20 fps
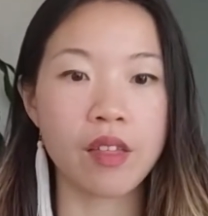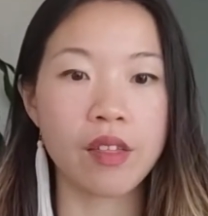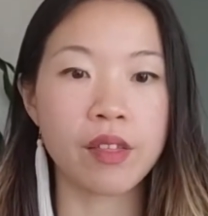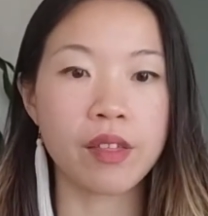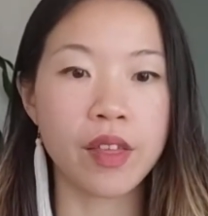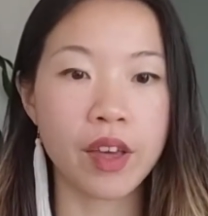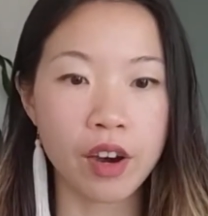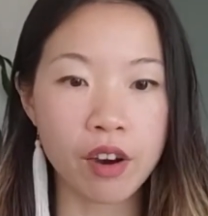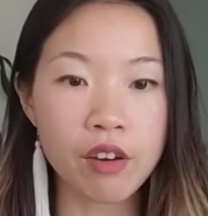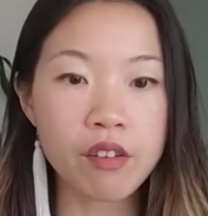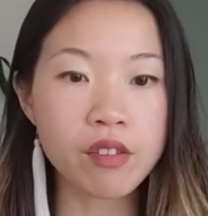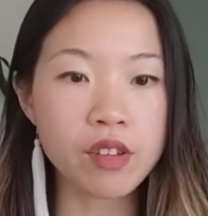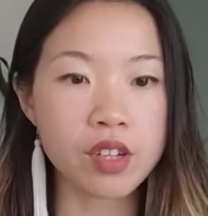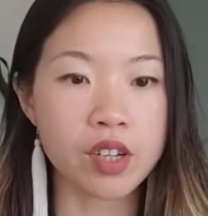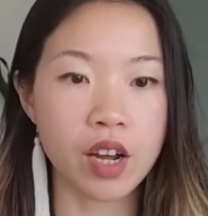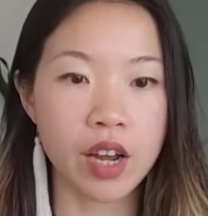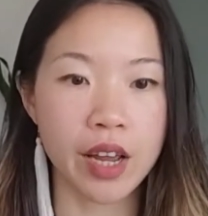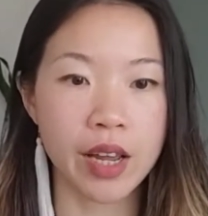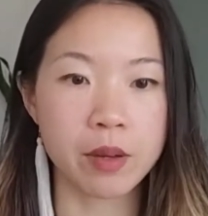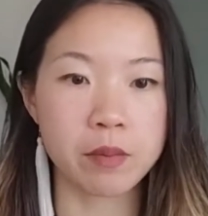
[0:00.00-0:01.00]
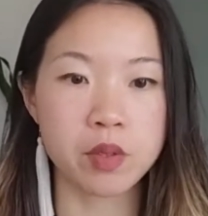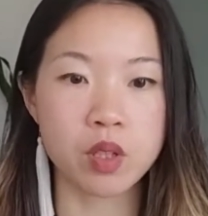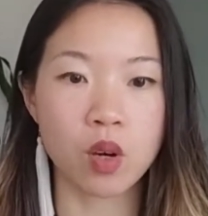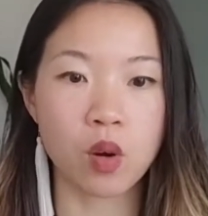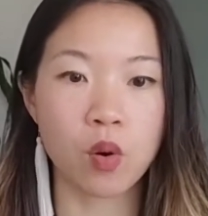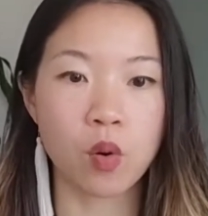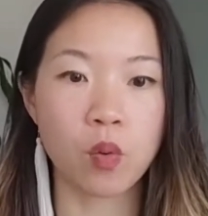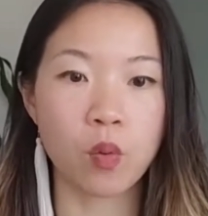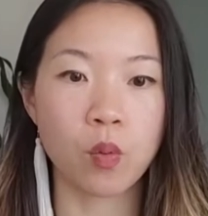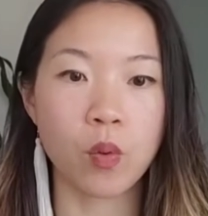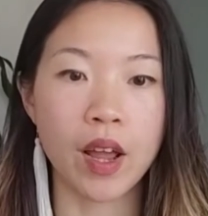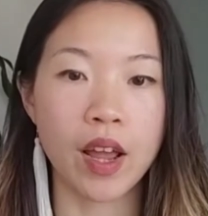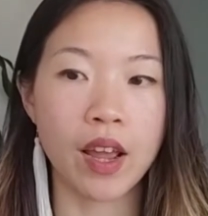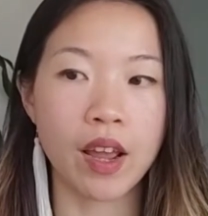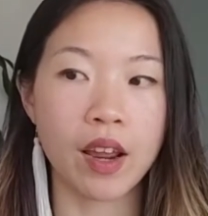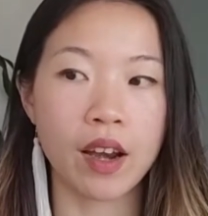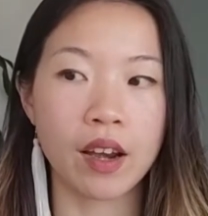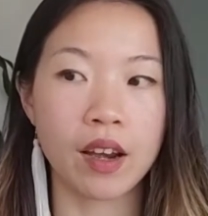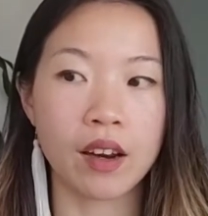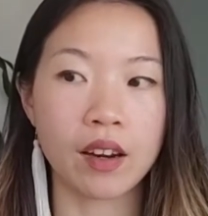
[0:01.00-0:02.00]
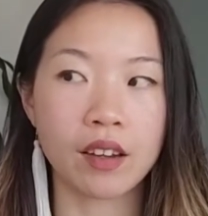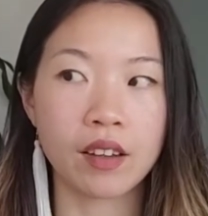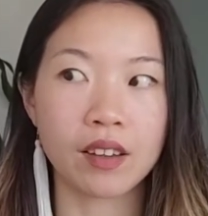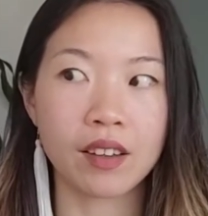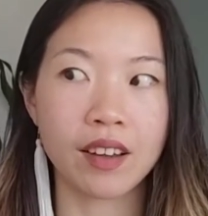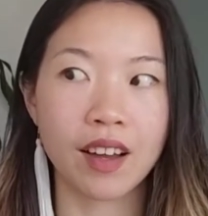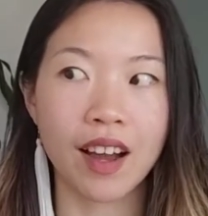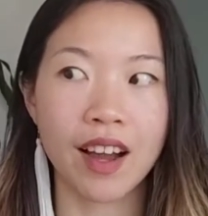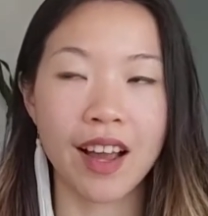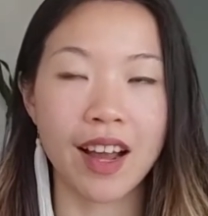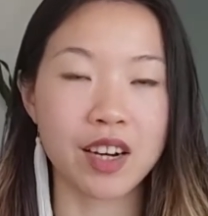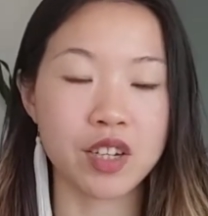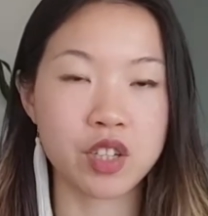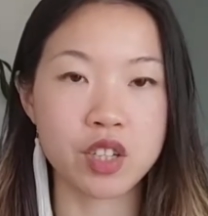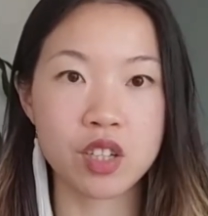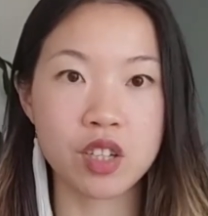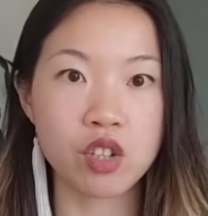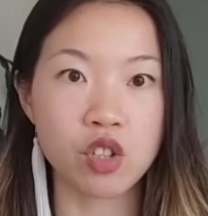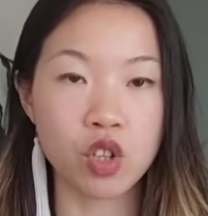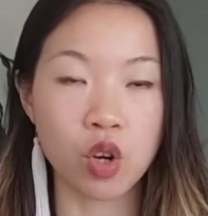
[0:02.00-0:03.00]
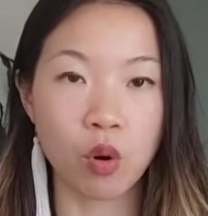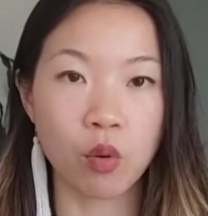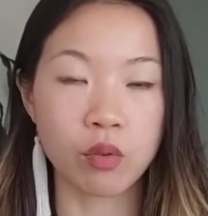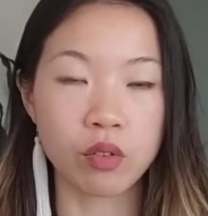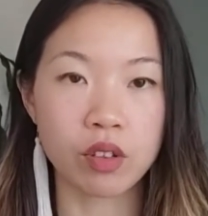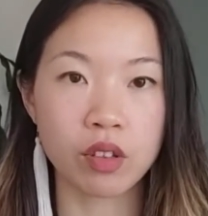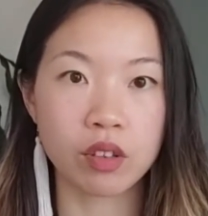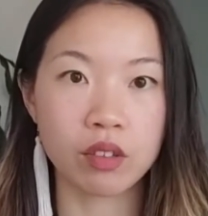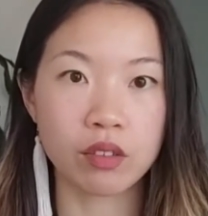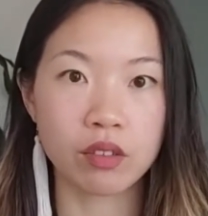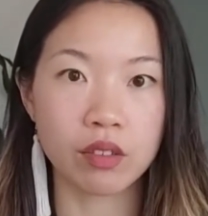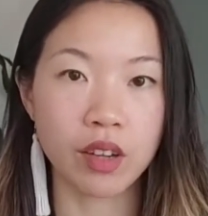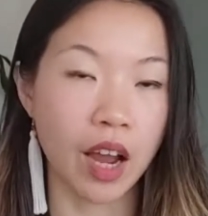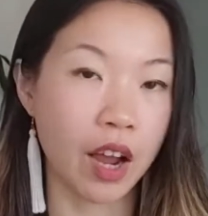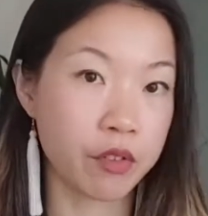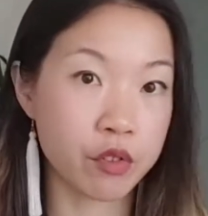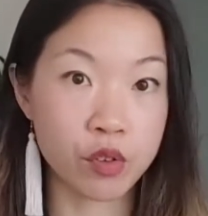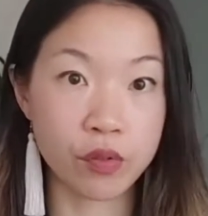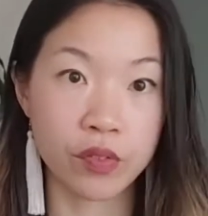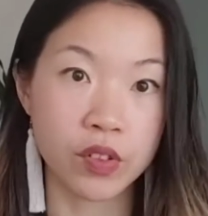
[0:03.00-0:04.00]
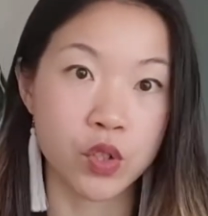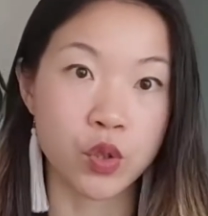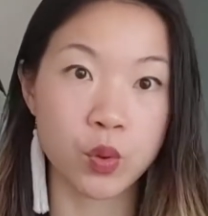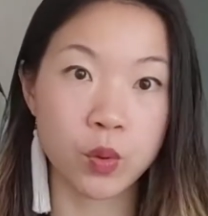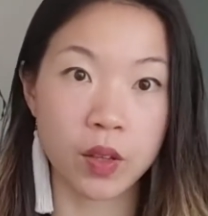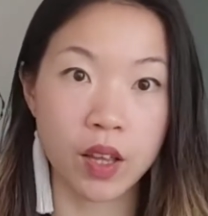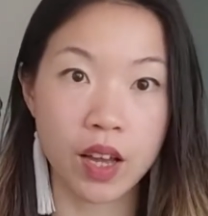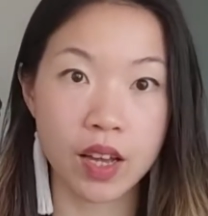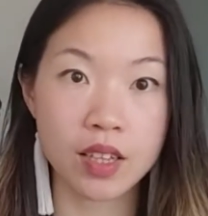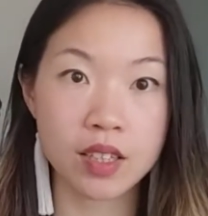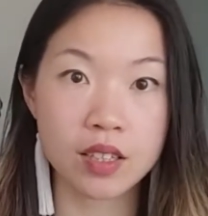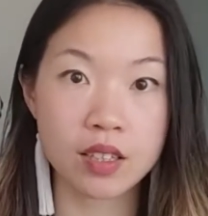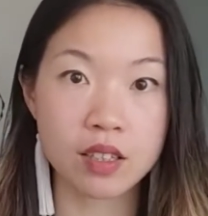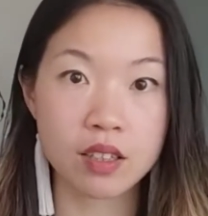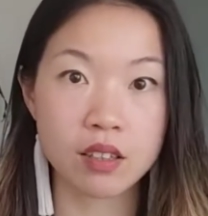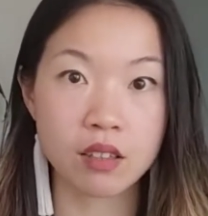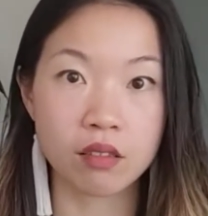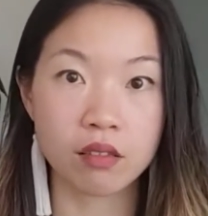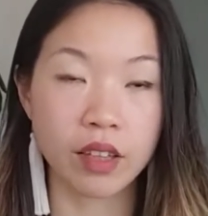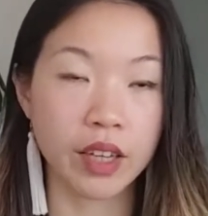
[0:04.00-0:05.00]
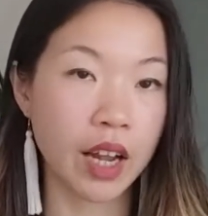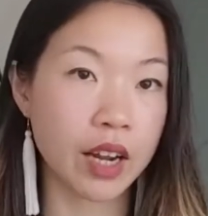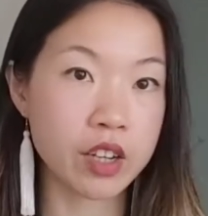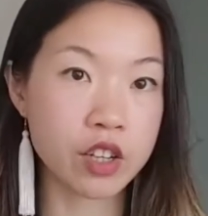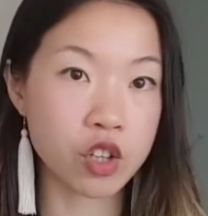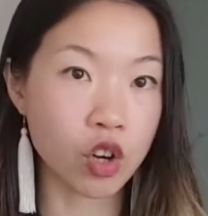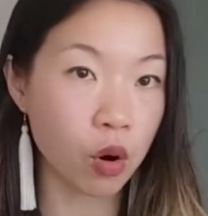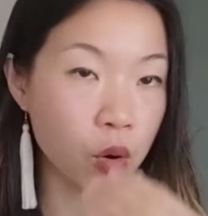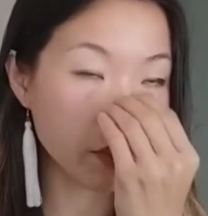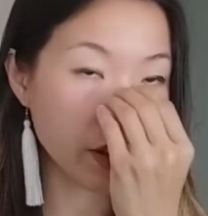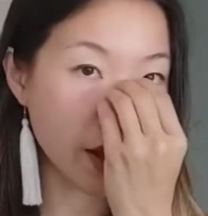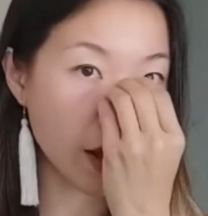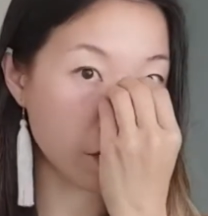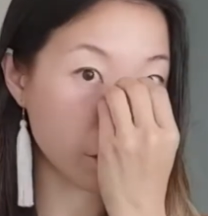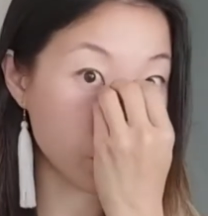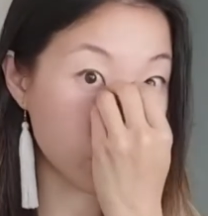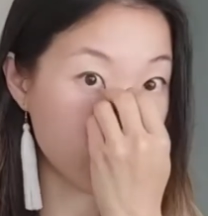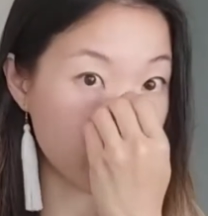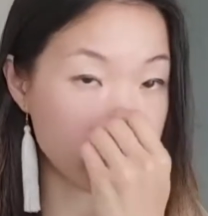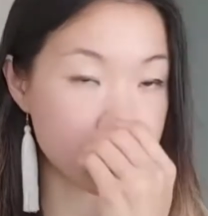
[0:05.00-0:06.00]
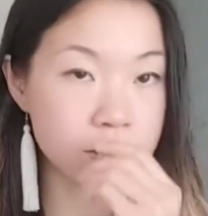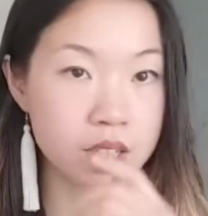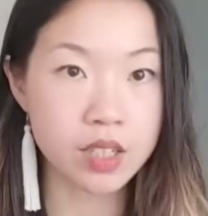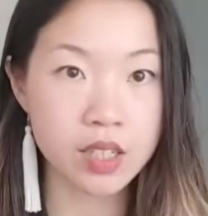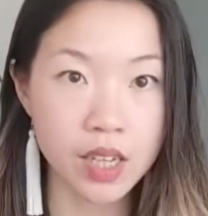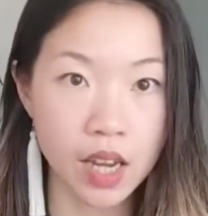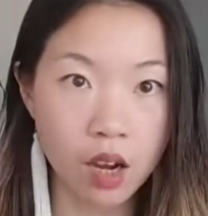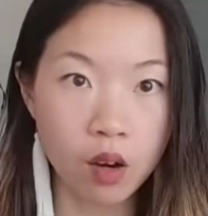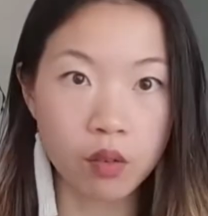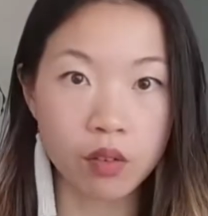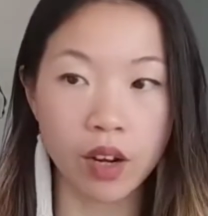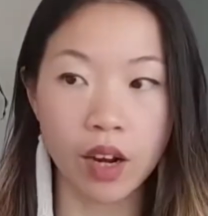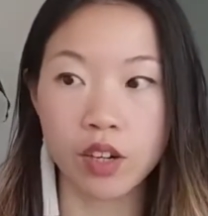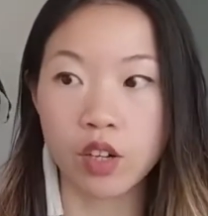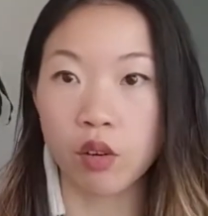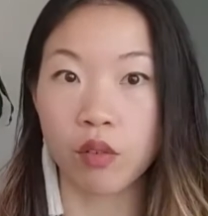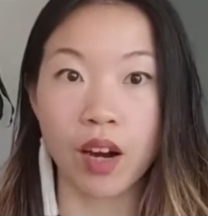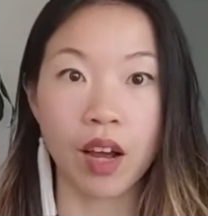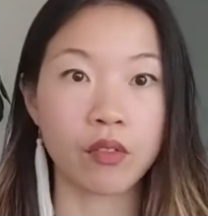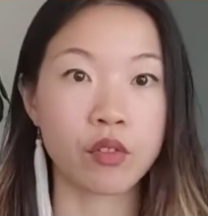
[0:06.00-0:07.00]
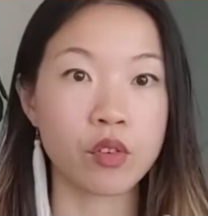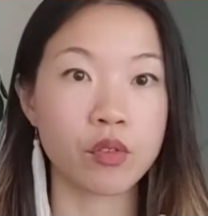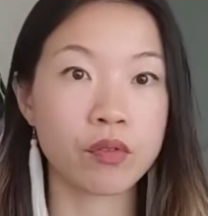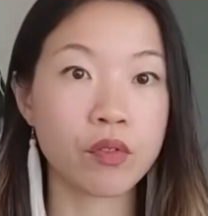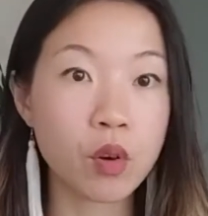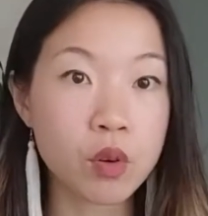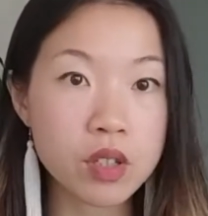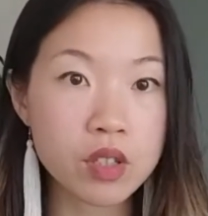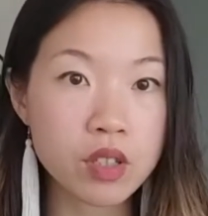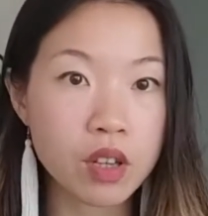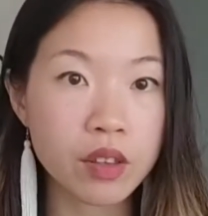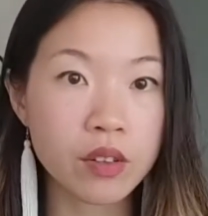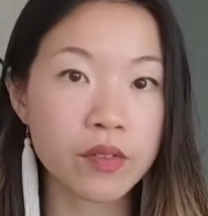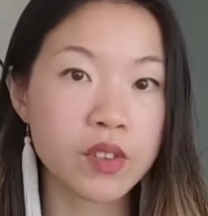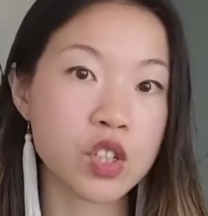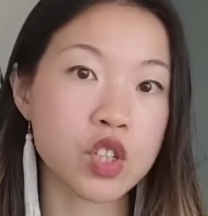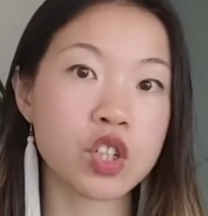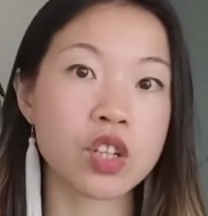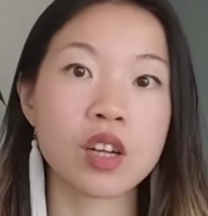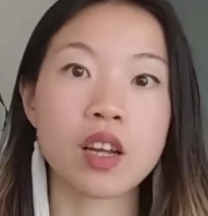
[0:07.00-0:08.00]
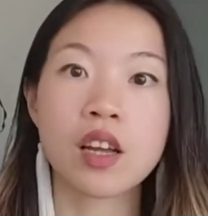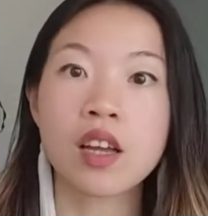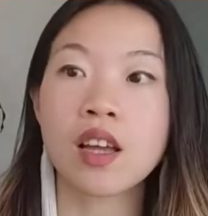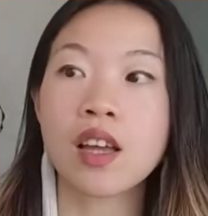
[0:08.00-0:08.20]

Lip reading: they're the times when I actually don't have to visualize. Like, I don't have to sit down. I don't have to focus on the vision.